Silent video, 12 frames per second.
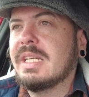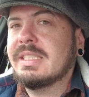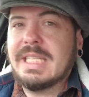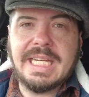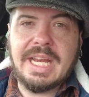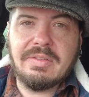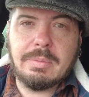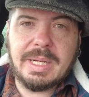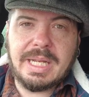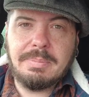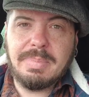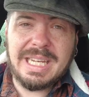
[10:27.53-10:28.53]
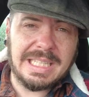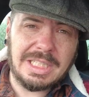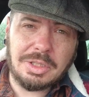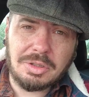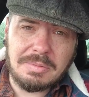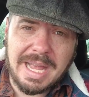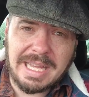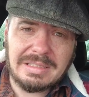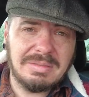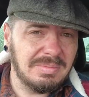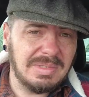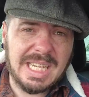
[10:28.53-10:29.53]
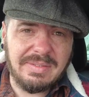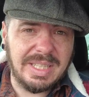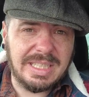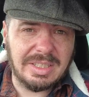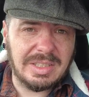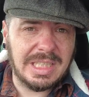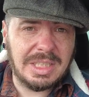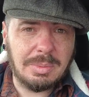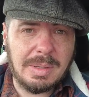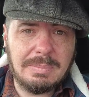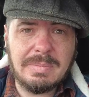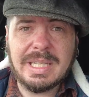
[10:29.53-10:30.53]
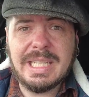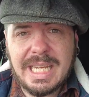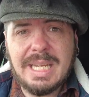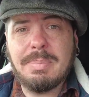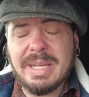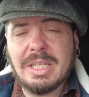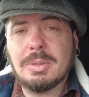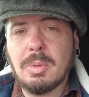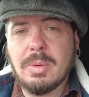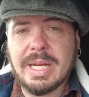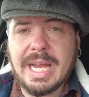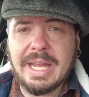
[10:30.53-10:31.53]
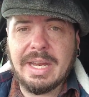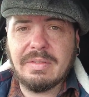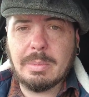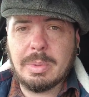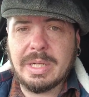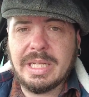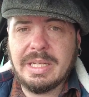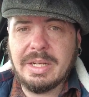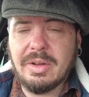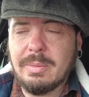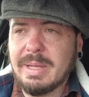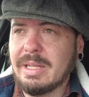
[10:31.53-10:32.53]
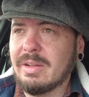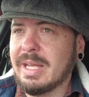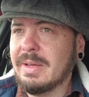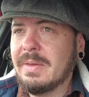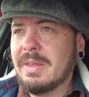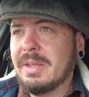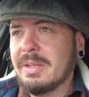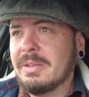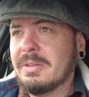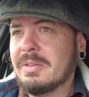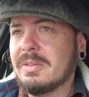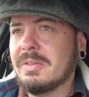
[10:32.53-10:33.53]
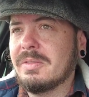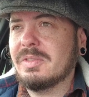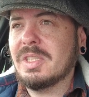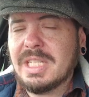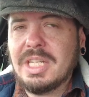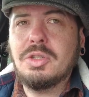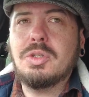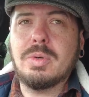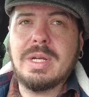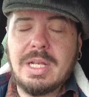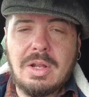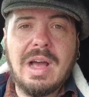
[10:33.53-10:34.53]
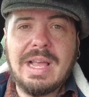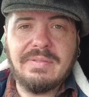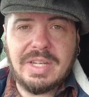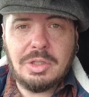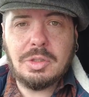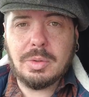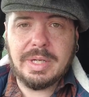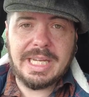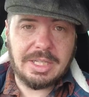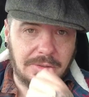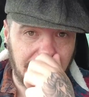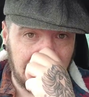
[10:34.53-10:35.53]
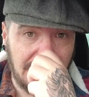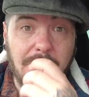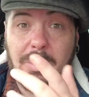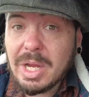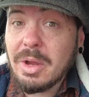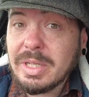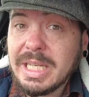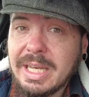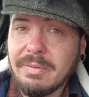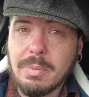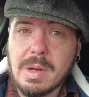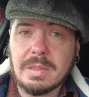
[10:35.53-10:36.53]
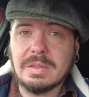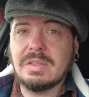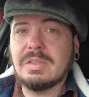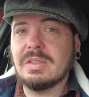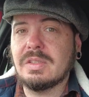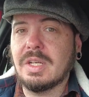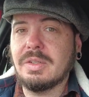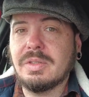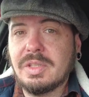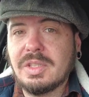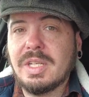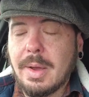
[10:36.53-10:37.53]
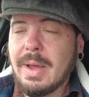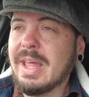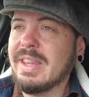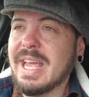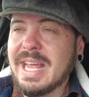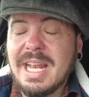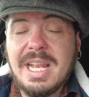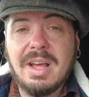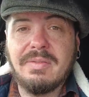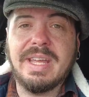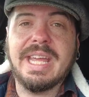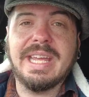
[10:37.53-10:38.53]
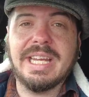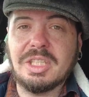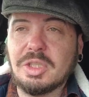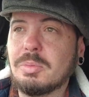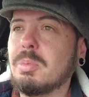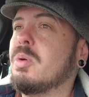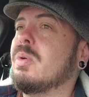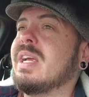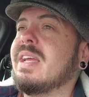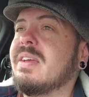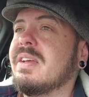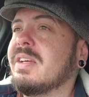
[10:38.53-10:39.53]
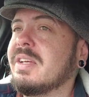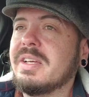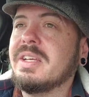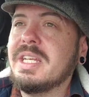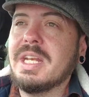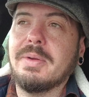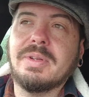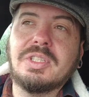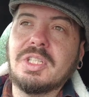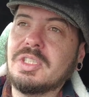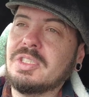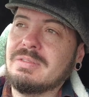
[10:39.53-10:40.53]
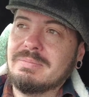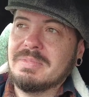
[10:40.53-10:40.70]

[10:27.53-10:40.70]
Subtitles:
Take care, everybody, because history matters, safely does on this one, and keep exploring out, everybody. You know what I mean? Like, just enjoy life, enjoy history. Remember, we only live once, so just go out there, love it, explore it, you know, and just